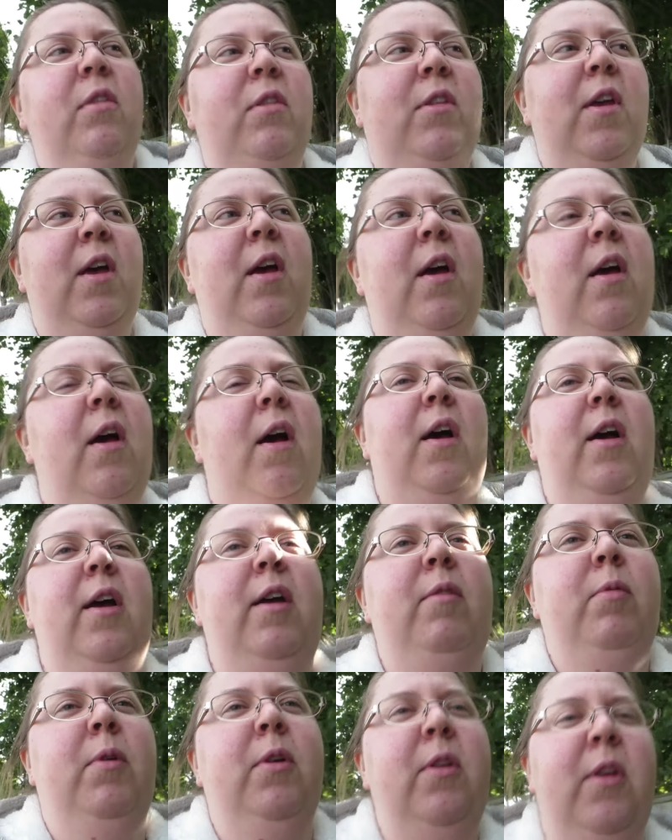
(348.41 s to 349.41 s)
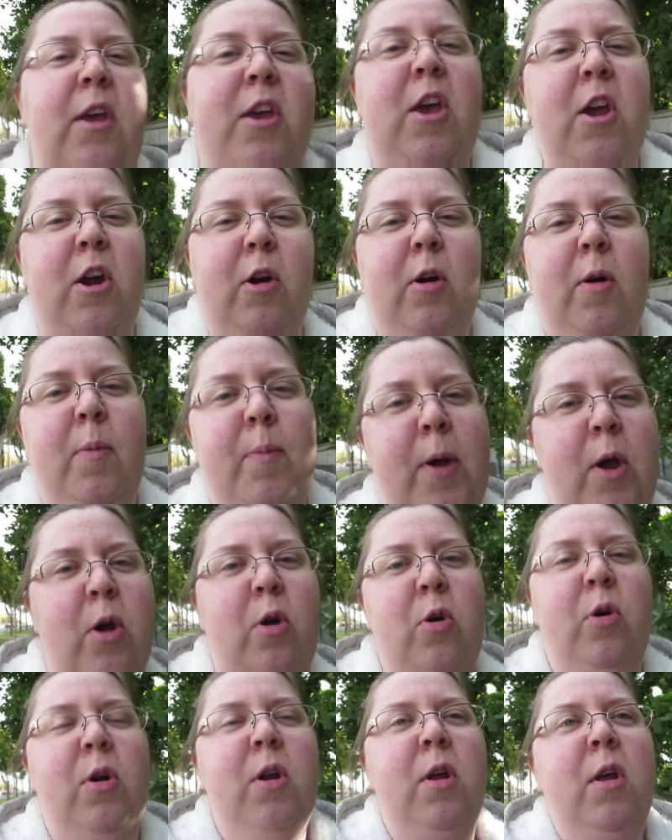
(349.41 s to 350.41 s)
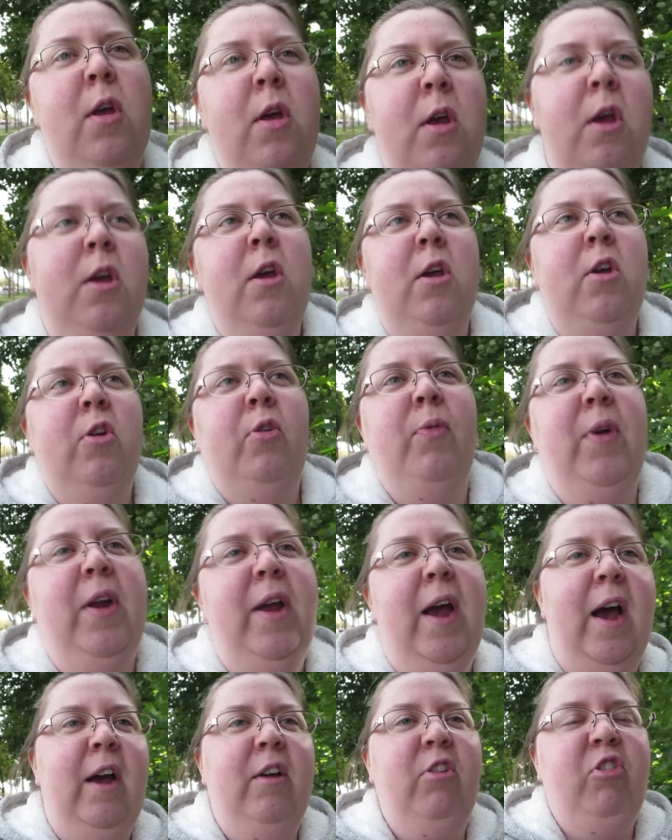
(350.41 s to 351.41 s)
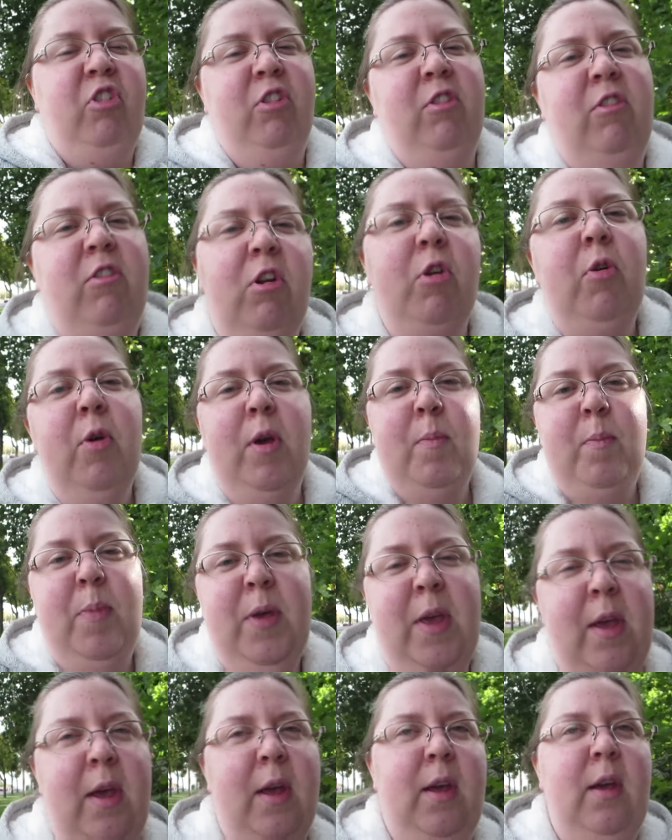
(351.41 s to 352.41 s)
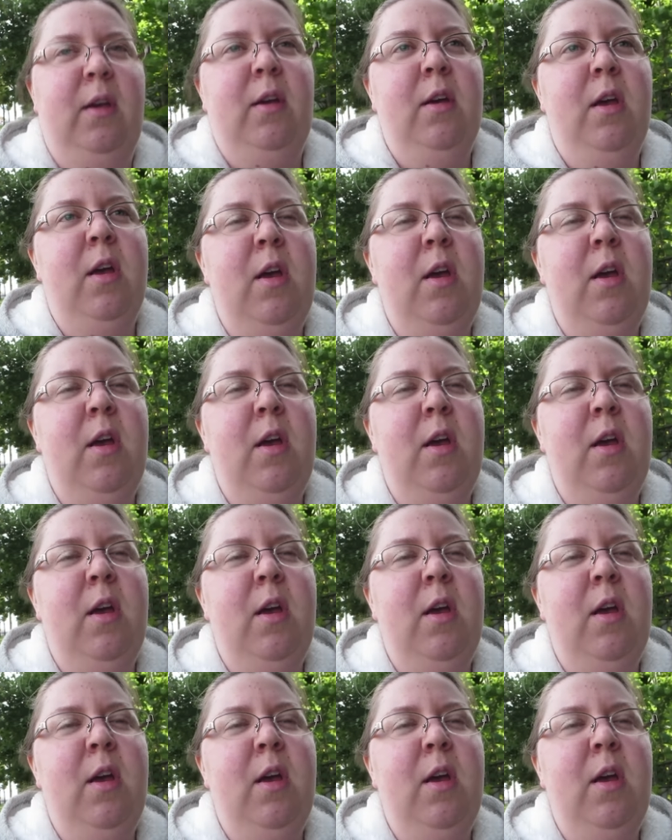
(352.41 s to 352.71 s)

that I really care about reactions to it being